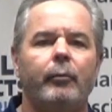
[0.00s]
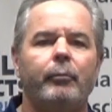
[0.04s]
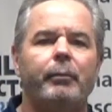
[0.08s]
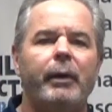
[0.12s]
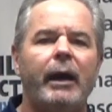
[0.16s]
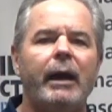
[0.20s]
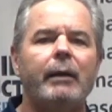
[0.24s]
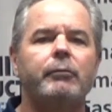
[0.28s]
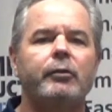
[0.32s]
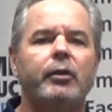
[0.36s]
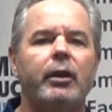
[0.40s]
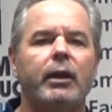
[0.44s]

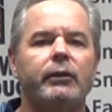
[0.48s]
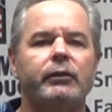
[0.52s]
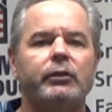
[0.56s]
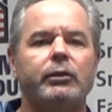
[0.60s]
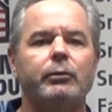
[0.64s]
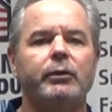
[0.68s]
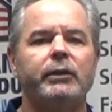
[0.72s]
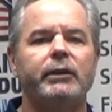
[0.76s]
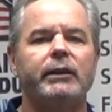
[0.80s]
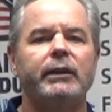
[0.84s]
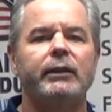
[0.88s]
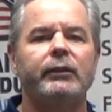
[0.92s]
Bob Kraske
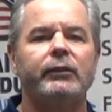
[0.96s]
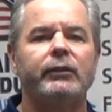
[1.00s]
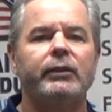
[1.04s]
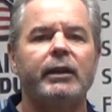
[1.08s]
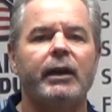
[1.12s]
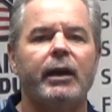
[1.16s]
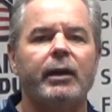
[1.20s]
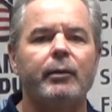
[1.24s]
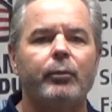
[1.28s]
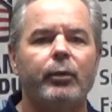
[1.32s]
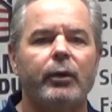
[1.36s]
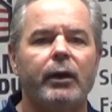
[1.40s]
with
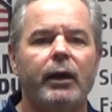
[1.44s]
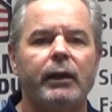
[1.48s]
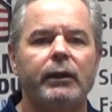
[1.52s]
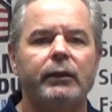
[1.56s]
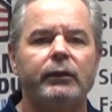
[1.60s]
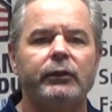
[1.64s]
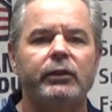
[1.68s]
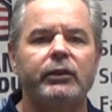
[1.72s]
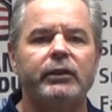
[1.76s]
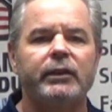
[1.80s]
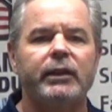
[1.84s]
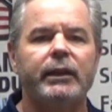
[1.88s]
DCI
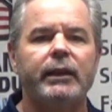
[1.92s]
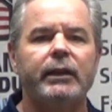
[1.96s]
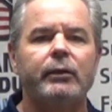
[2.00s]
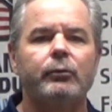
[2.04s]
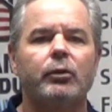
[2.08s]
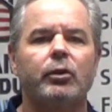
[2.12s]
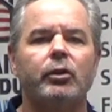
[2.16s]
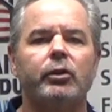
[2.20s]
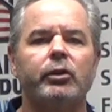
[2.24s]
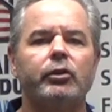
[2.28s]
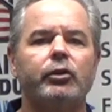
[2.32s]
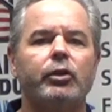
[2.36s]
Products, and today
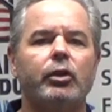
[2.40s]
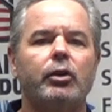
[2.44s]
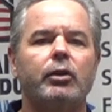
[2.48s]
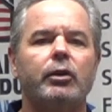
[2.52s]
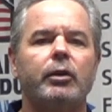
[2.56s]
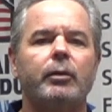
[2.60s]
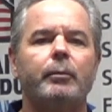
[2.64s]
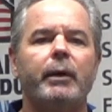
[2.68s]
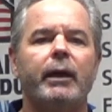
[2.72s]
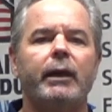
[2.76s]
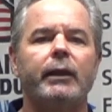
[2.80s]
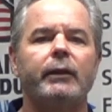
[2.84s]
we're going to
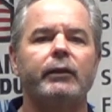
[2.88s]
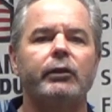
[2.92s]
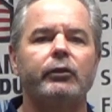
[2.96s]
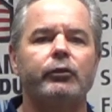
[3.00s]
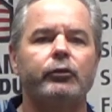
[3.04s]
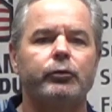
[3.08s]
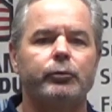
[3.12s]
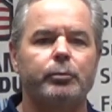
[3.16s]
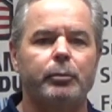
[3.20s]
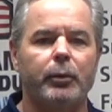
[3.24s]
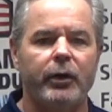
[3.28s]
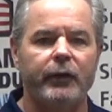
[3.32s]
talk about the
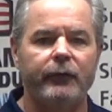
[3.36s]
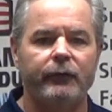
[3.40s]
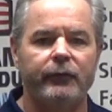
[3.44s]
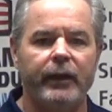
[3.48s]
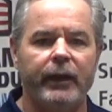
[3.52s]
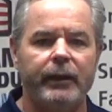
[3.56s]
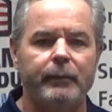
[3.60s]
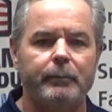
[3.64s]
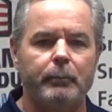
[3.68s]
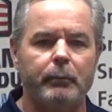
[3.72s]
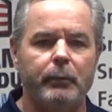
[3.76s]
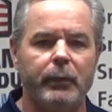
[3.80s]

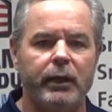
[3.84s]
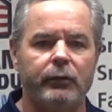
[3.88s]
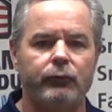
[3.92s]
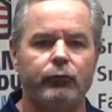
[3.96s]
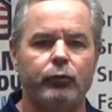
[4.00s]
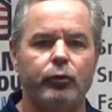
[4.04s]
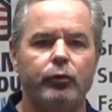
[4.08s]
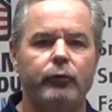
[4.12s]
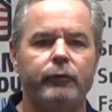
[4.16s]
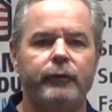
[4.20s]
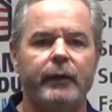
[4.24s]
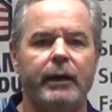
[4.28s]
SmartVent Mid
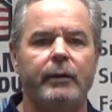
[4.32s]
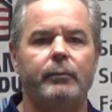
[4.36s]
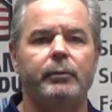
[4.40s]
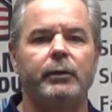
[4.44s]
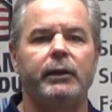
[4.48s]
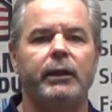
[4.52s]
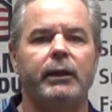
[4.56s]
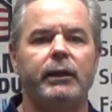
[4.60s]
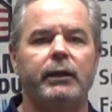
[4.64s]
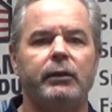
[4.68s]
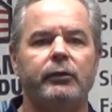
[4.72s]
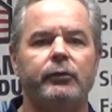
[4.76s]
Roof
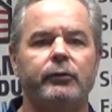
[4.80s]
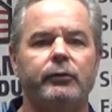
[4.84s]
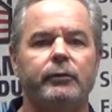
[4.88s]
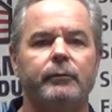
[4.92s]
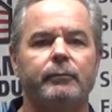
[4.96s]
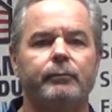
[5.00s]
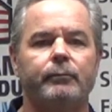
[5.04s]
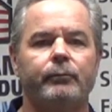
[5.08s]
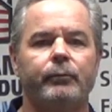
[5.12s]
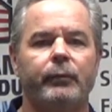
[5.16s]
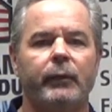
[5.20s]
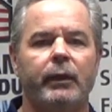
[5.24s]
application.
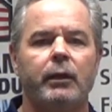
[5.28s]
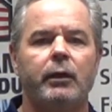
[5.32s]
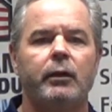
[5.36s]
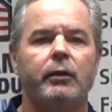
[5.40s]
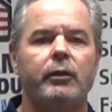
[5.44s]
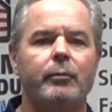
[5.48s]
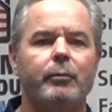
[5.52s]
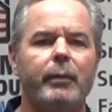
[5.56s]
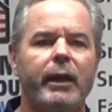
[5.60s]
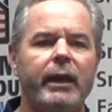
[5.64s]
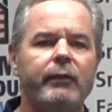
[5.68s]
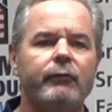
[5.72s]

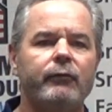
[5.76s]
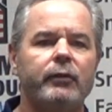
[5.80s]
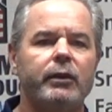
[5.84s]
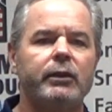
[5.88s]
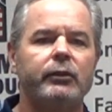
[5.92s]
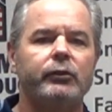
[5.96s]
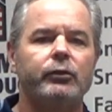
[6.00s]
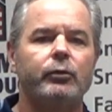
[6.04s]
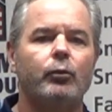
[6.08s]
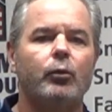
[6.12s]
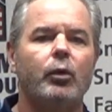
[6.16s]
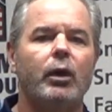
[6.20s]
The main
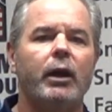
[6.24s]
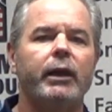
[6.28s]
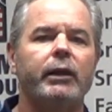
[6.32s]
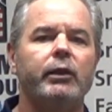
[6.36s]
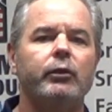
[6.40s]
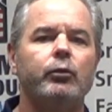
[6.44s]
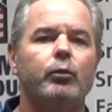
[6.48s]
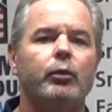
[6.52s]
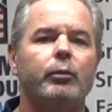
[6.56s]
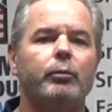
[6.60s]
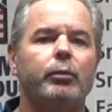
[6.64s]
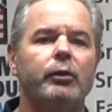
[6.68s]
reason why
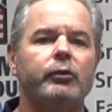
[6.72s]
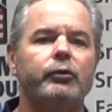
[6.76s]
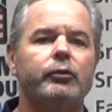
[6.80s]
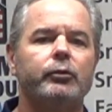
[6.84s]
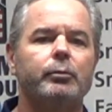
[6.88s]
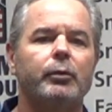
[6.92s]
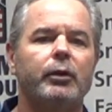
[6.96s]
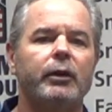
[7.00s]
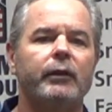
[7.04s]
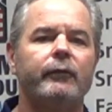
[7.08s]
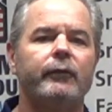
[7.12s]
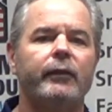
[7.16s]
you would put
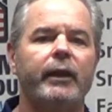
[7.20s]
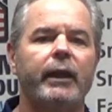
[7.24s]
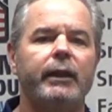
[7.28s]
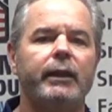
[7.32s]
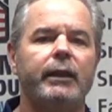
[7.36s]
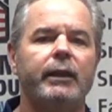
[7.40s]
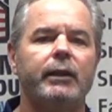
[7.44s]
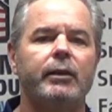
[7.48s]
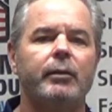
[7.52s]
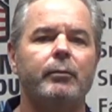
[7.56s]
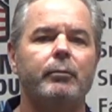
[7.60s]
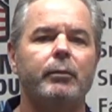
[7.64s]

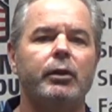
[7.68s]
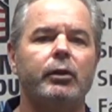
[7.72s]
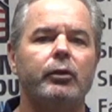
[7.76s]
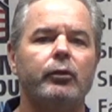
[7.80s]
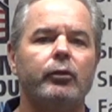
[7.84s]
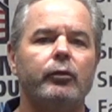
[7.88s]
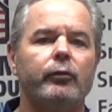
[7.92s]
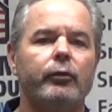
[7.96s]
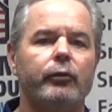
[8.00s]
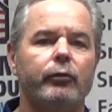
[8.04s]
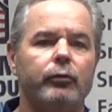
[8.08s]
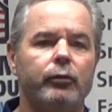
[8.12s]
SmartVent in the
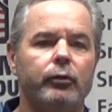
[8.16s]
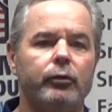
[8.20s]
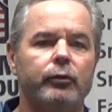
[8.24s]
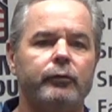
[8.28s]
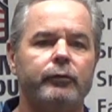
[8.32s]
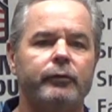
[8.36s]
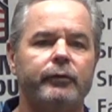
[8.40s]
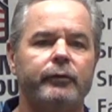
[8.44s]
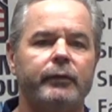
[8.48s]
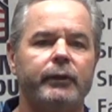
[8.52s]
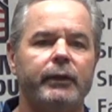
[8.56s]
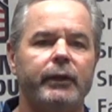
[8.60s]
middle of the
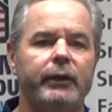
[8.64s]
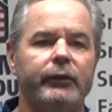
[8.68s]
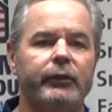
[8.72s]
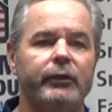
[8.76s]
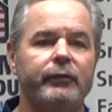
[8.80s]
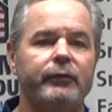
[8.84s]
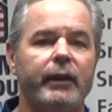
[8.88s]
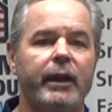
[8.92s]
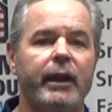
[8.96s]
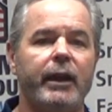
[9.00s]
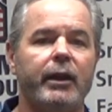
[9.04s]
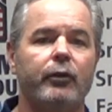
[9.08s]
roof is
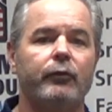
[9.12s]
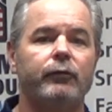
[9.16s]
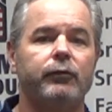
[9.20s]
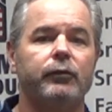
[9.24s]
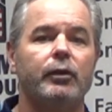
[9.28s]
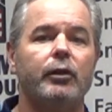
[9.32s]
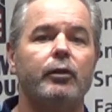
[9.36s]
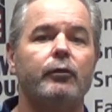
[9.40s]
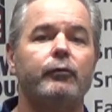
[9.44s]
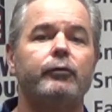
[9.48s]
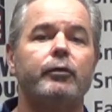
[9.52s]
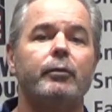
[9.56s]
if
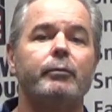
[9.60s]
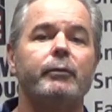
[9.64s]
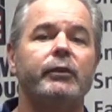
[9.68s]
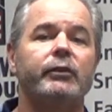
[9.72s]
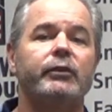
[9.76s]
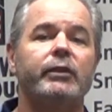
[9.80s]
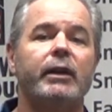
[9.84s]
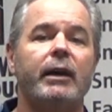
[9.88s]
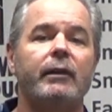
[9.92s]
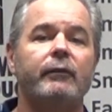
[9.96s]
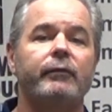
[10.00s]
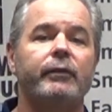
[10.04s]
airflow from the
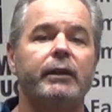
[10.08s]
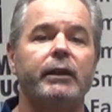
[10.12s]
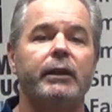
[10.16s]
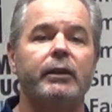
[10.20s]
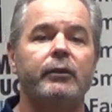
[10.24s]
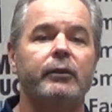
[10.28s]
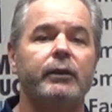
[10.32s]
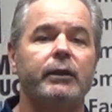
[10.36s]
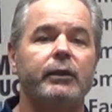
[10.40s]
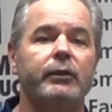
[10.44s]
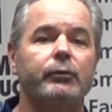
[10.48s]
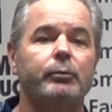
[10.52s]
soffit
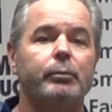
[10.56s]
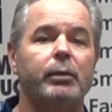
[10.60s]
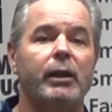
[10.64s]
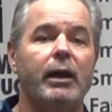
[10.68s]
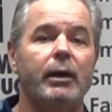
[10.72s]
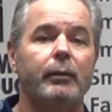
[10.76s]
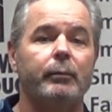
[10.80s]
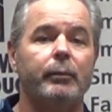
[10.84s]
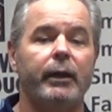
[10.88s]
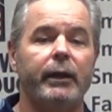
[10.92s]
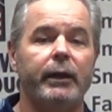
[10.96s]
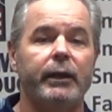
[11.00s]
area is
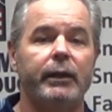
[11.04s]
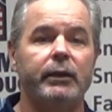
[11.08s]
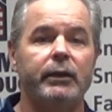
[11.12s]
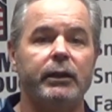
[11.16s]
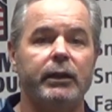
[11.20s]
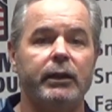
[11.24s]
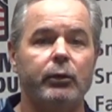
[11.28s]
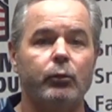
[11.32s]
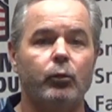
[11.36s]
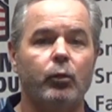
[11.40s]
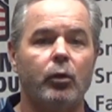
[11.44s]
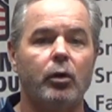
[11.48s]
blocked by a
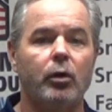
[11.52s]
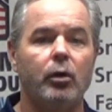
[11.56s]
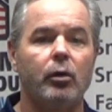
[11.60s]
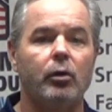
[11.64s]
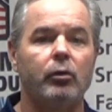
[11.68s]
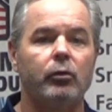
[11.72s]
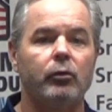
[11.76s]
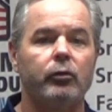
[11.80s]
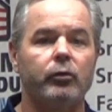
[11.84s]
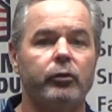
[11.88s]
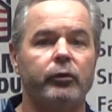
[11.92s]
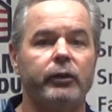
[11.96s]
knee
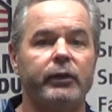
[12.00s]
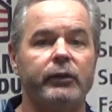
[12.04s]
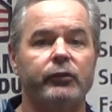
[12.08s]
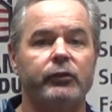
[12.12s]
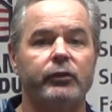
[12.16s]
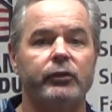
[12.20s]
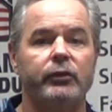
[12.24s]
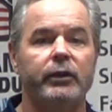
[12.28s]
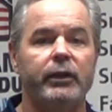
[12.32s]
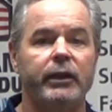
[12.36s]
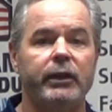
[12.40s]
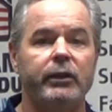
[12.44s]
wall or
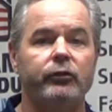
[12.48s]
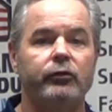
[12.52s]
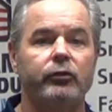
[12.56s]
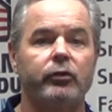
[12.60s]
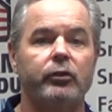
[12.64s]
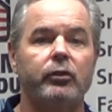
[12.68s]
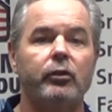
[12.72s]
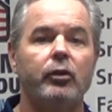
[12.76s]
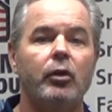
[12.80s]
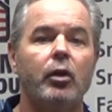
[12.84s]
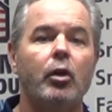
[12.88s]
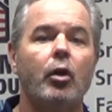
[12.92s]

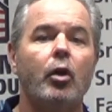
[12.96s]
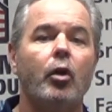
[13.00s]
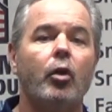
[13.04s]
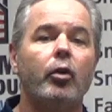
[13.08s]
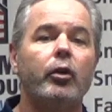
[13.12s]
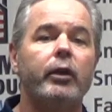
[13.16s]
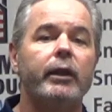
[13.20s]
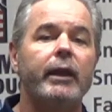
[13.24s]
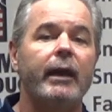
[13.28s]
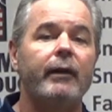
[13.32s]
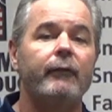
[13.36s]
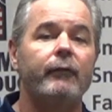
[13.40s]
insulation,
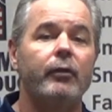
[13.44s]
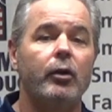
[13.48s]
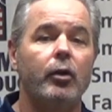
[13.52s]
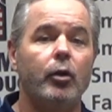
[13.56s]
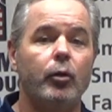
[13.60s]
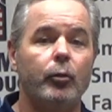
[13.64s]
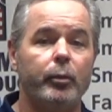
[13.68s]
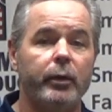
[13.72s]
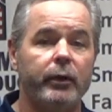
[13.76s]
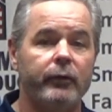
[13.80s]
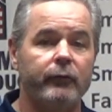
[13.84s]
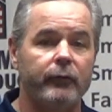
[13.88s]
or you have
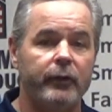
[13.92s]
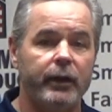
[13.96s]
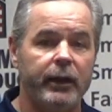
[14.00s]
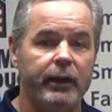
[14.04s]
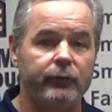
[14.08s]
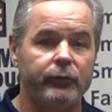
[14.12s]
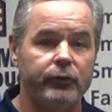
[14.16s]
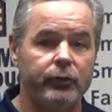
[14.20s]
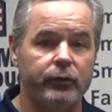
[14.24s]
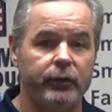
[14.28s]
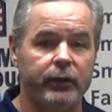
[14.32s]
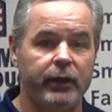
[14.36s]
open
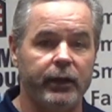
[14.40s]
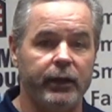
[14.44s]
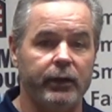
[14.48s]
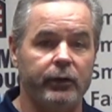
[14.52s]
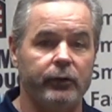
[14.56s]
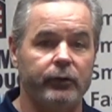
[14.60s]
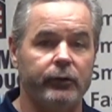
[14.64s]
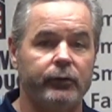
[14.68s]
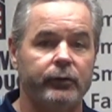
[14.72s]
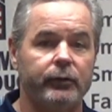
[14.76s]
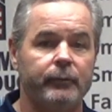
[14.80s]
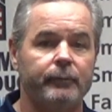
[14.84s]
rafter
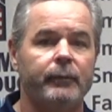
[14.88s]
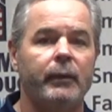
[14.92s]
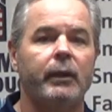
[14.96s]
tails.